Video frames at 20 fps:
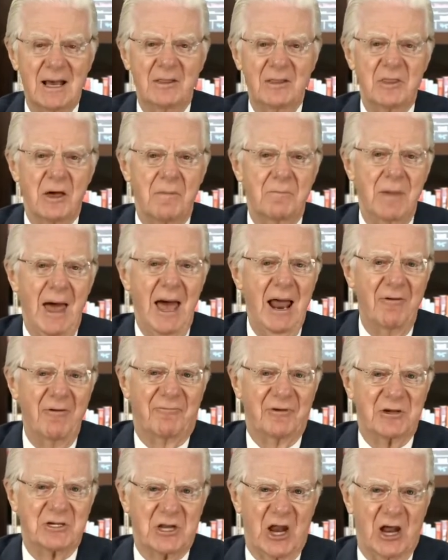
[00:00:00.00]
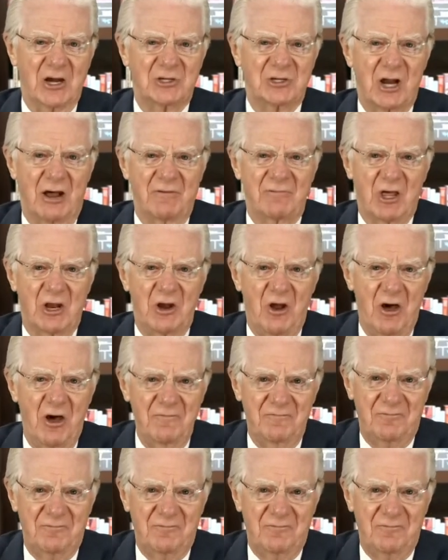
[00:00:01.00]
the manifestation of the non